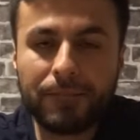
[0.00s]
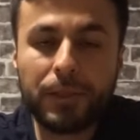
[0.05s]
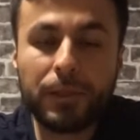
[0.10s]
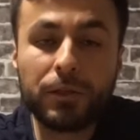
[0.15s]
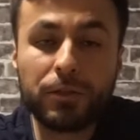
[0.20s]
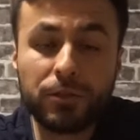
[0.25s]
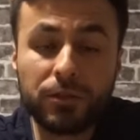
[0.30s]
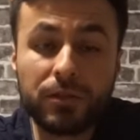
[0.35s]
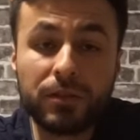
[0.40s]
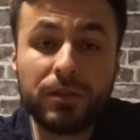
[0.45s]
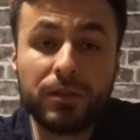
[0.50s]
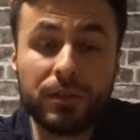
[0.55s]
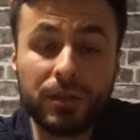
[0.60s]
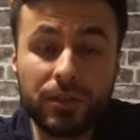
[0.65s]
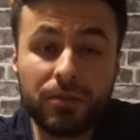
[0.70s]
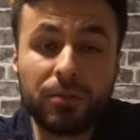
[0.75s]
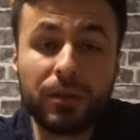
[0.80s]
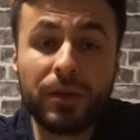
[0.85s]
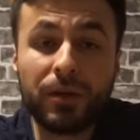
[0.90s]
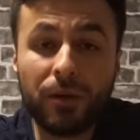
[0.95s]
just
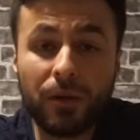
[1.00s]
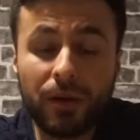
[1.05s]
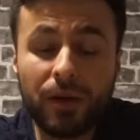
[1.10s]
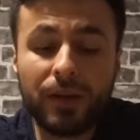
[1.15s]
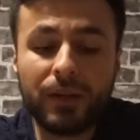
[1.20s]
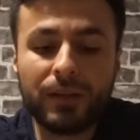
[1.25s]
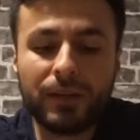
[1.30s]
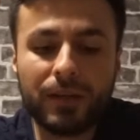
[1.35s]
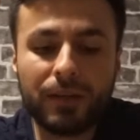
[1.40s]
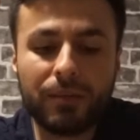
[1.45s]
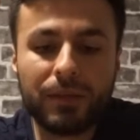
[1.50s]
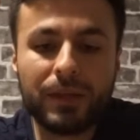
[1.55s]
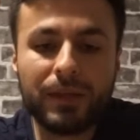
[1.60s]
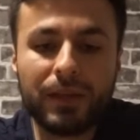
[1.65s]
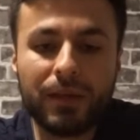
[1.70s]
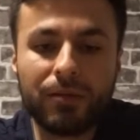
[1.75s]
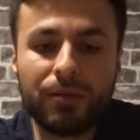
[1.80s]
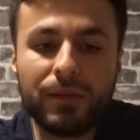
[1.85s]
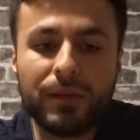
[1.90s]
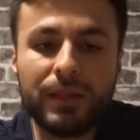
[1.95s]
disregarding them and
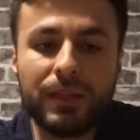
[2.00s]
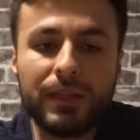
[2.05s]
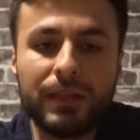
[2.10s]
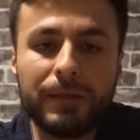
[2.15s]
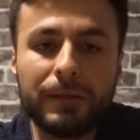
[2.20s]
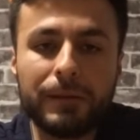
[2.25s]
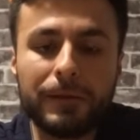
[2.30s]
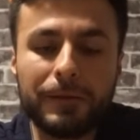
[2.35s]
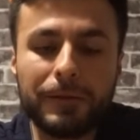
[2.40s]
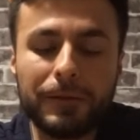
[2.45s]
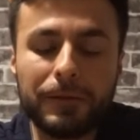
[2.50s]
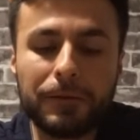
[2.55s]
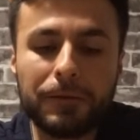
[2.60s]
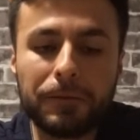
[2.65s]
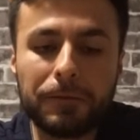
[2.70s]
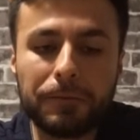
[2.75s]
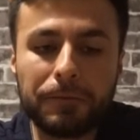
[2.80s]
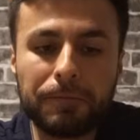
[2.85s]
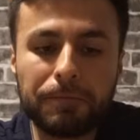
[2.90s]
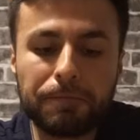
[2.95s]
not really,
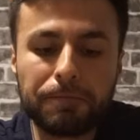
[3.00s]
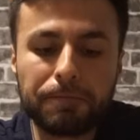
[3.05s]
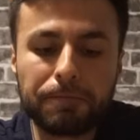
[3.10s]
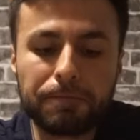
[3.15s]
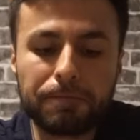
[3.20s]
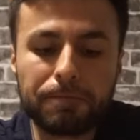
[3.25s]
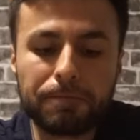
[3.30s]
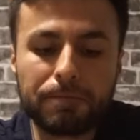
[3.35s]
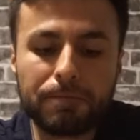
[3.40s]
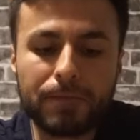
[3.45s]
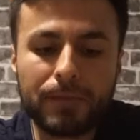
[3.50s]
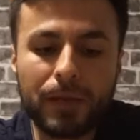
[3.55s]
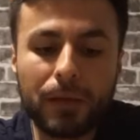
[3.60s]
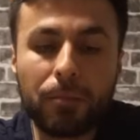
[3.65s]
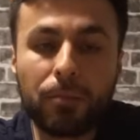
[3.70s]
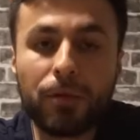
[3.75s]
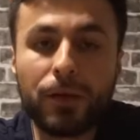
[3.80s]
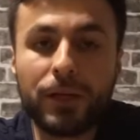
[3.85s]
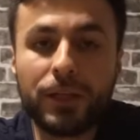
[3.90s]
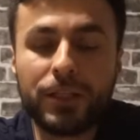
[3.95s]

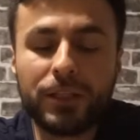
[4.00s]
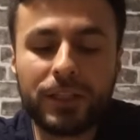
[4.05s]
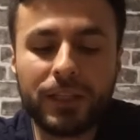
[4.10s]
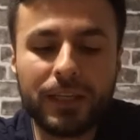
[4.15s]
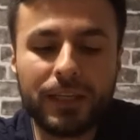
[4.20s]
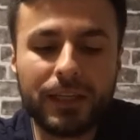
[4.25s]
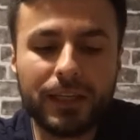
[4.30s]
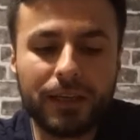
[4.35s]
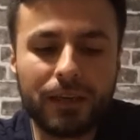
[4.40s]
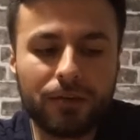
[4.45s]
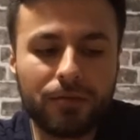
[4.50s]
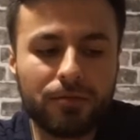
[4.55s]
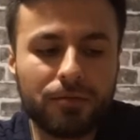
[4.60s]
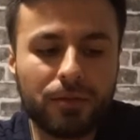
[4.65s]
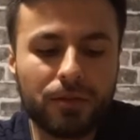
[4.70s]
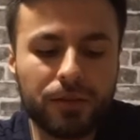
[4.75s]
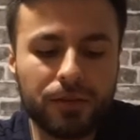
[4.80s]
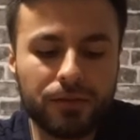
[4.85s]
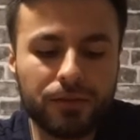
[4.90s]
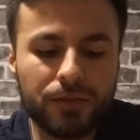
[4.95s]
appreciating how
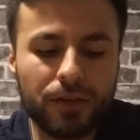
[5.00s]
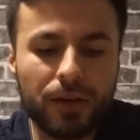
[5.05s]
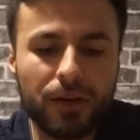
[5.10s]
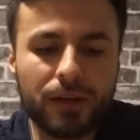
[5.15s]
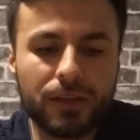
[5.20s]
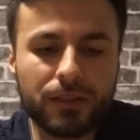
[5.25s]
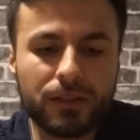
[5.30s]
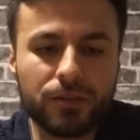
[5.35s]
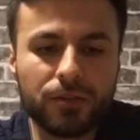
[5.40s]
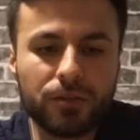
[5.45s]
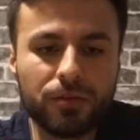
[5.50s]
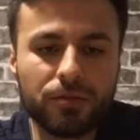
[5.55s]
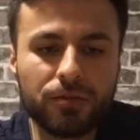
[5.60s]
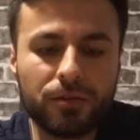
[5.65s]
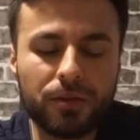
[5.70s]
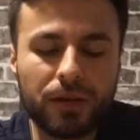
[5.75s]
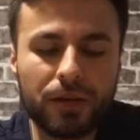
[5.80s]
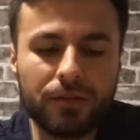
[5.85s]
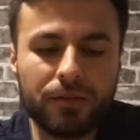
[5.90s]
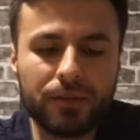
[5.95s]
far you've gotten so
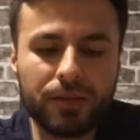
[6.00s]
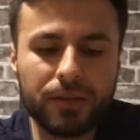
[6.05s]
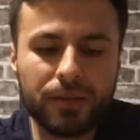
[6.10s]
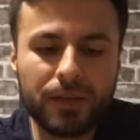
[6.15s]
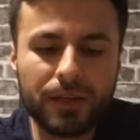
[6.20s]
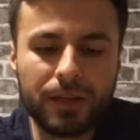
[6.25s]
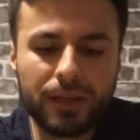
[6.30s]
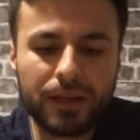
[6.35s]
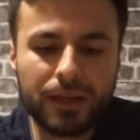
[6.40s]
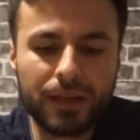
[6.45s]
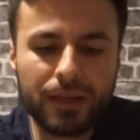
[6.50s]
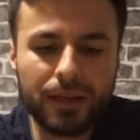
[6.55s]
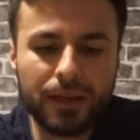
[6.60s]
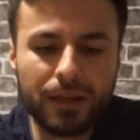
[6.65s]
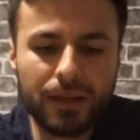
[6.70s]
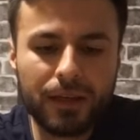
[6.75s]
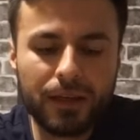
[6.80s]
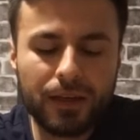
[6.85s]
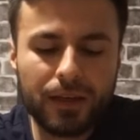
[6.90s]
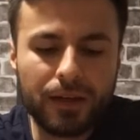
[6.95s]
far. I feel like
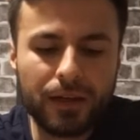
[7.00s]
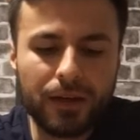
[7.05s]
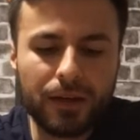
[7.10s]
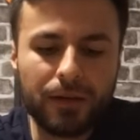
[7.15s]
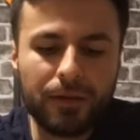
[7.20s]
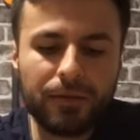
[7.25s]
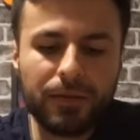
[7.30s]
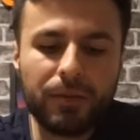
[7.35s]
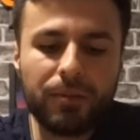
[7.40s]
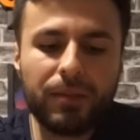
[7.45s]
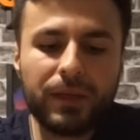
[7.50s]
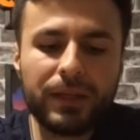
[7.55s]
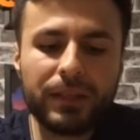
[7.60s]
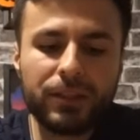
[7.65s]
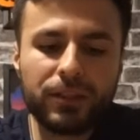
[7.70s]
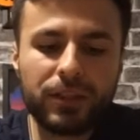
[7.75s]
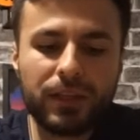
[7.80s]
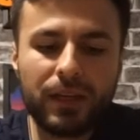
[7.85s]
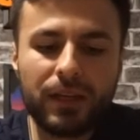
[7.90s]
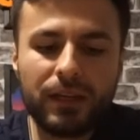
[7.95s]
the biggest
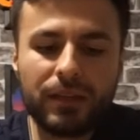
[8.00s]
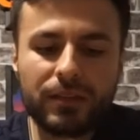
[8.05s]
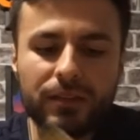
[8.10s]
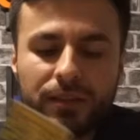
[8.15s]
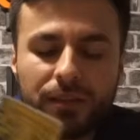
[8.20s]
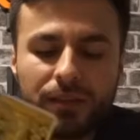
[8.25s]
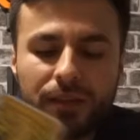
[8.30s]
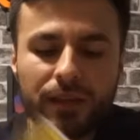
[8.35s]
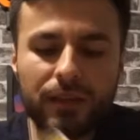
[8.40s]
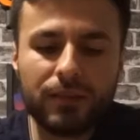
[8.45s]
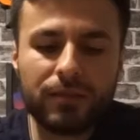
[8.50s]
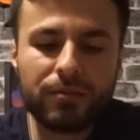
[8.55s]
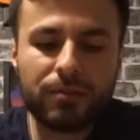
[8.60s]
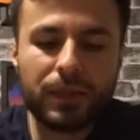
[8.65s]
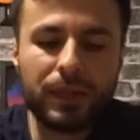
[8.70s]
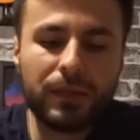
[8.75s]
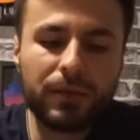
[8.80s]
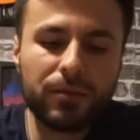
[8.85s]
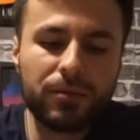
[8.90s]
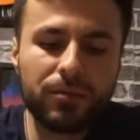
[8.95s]
challenge, the Nine of
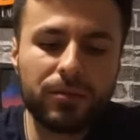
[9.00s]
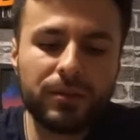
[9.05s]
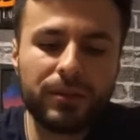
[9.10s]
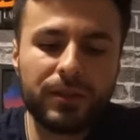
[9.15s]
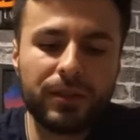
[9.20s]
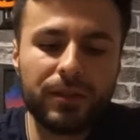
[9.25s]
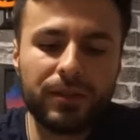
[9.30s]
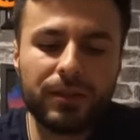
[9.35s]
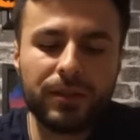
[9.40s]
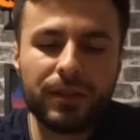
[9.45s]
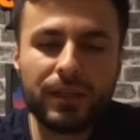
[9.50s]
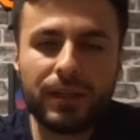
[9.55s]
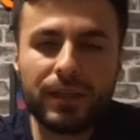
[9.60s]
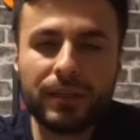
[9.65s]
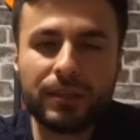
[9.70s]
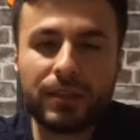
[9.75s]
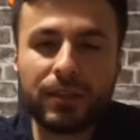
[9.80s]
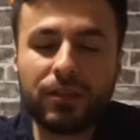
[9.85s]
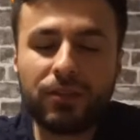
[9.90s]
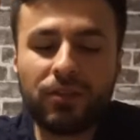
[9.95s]
Pentacles here,
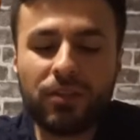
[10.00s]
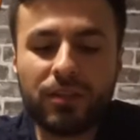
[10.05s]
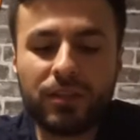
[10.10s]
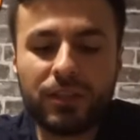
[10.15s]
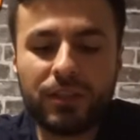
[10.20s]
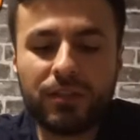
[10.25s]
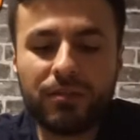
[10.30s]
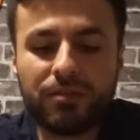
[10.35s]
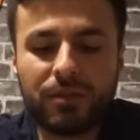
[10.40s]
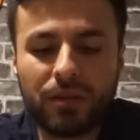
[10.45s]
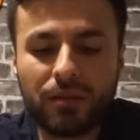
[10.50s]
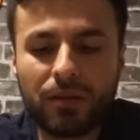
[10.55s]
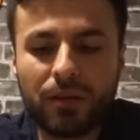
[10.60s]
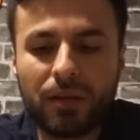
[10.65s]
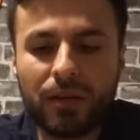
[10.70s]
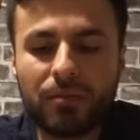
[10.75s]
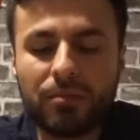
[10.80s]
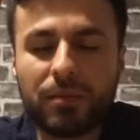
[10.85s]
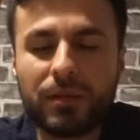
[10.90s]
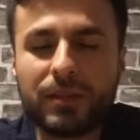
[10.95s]
it's like you achieved a
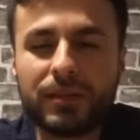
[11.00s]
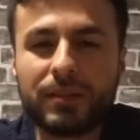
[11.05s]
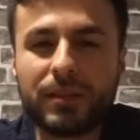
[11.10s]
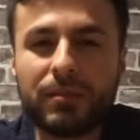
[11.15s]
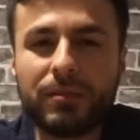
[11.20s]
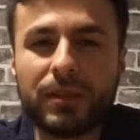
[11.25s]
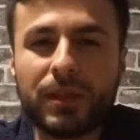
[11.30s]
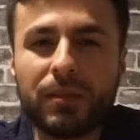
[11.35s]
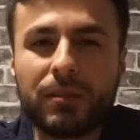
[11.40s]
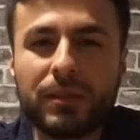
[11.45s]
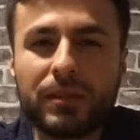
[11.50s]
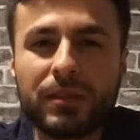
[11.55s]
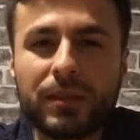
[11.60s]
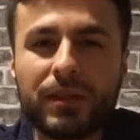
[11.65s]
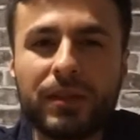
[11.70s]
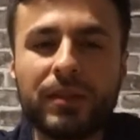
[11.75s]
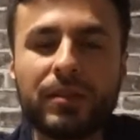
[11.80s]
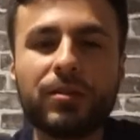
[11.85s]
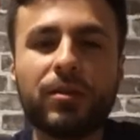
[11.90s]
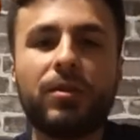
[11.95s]
lot, but at the same time it's
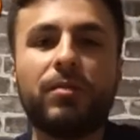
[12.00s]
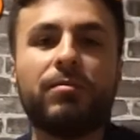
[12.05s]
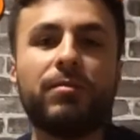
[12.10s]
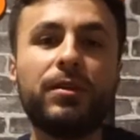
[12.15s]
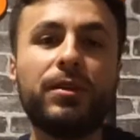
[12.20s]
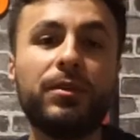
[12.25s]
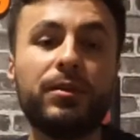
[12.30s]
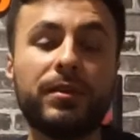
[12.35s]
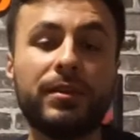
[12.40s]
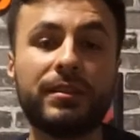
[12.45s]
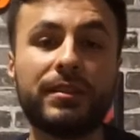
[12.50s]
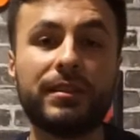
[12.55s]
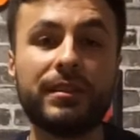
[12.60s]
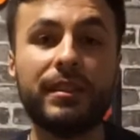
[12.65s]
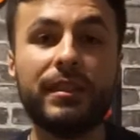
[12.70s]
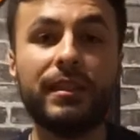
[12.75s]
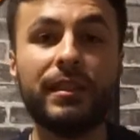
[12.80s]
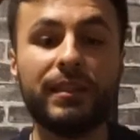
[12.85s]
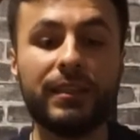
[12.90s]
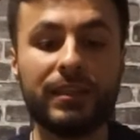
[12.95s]
like it's hard for you to
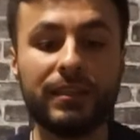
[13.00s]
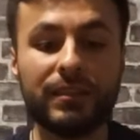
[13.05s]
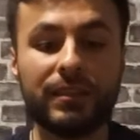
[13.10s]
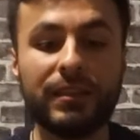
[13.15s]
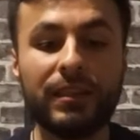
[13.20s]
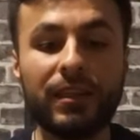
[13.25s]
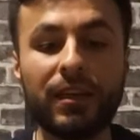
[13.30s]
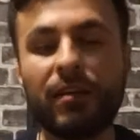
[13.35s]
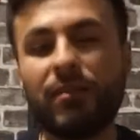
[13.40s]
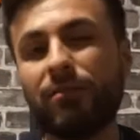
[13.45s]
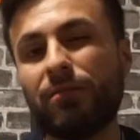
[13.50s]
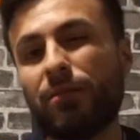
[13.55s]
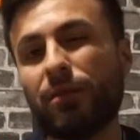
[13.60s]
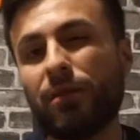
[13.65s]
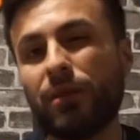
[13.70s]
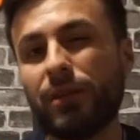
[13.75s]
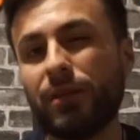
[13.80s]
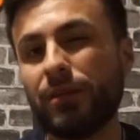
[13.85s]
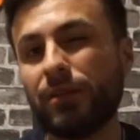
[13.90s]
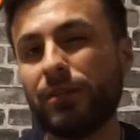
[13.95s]
see it, see how far
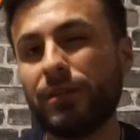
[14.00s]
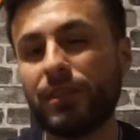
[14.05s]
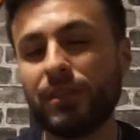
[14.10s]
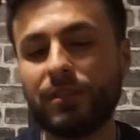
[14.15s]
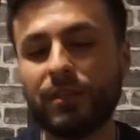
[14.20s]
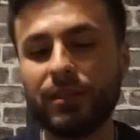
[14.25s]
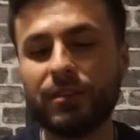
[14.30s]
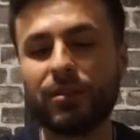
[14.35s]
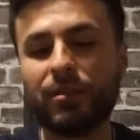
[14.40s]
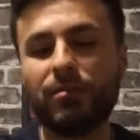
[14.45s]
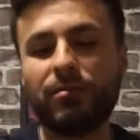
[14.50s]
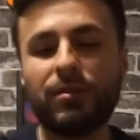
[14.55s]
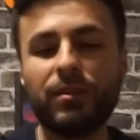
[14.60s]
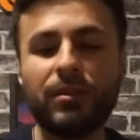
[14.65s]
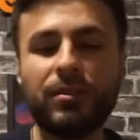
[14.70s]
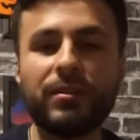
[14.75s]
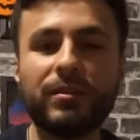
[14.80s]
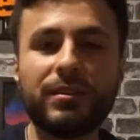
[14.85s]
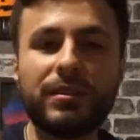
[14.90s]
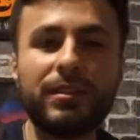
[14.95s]
you achieved. It's hard for you
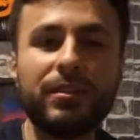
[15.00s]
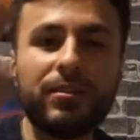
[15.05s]
to see